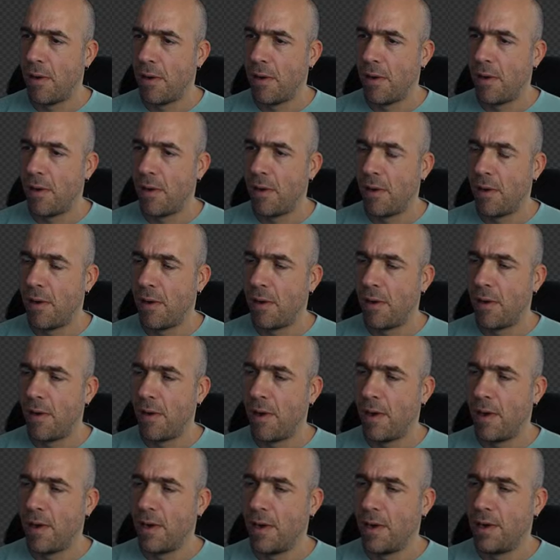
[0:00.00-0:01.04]
Huh.
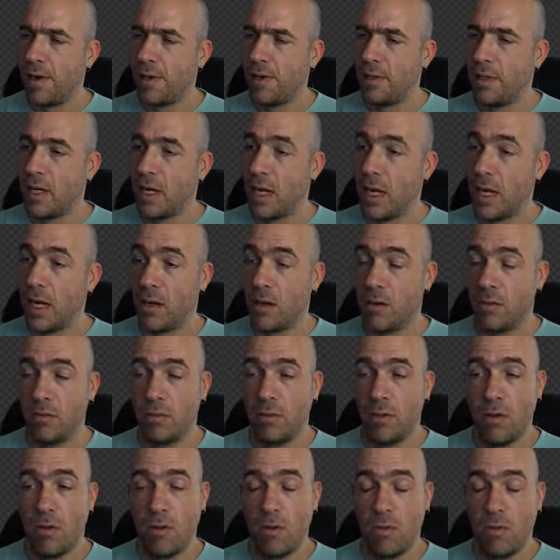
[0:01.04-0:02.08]
Uh, I
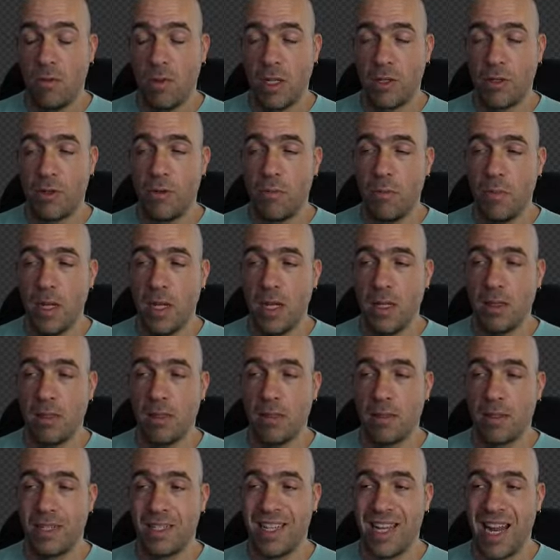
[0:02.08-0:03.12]
don't know what you mean
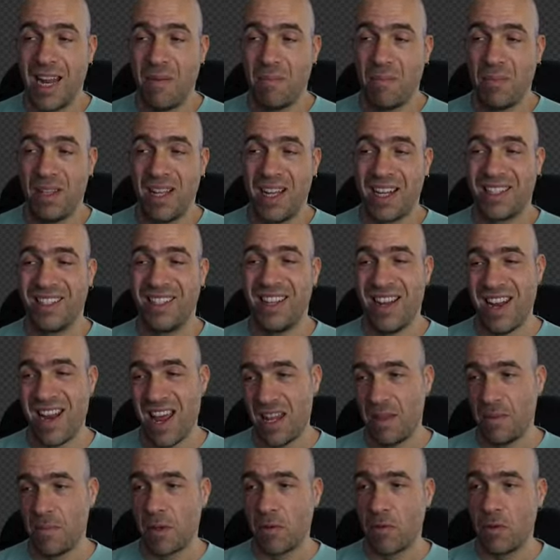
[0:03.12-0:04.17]
same like the
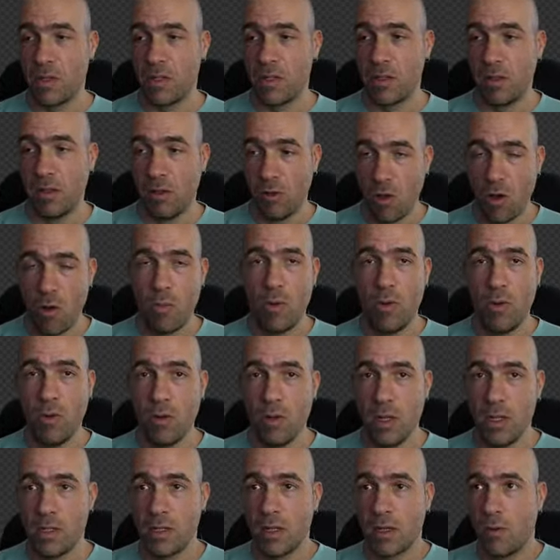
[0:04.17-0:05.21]
anatomy course.
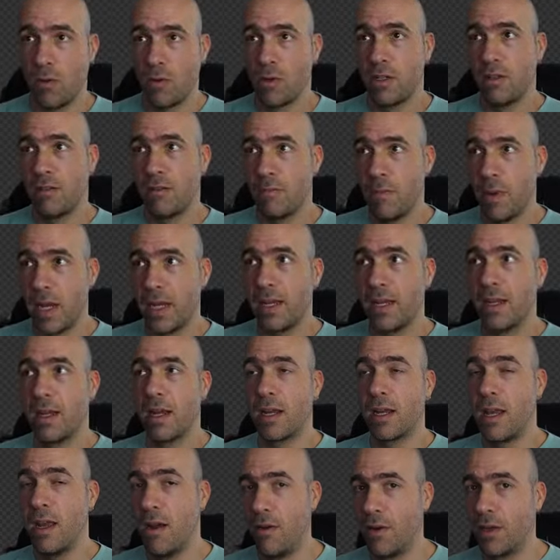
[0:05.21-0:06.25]
Lobo is a course of
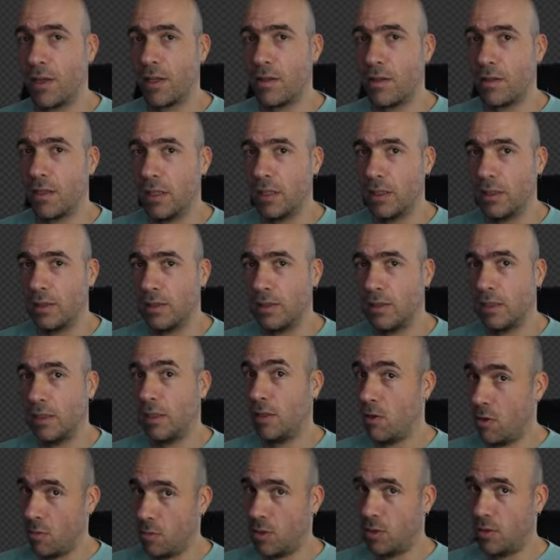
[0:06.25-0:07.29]
making a character.
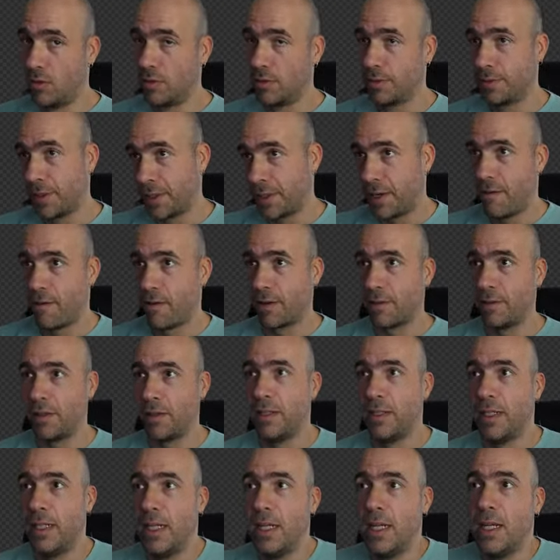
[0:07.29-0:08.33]
Lobo, the
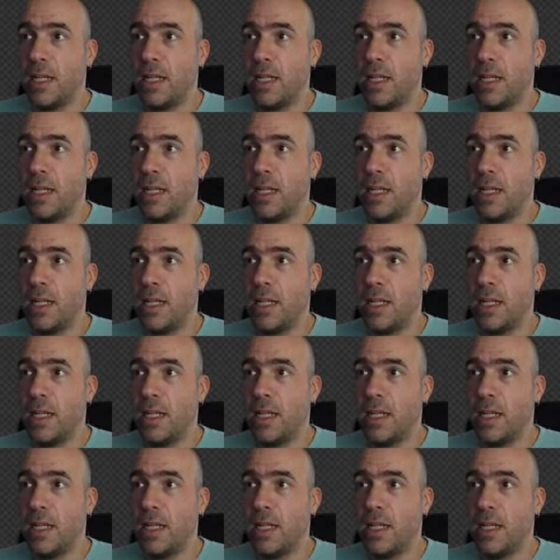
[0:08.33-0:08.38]
character.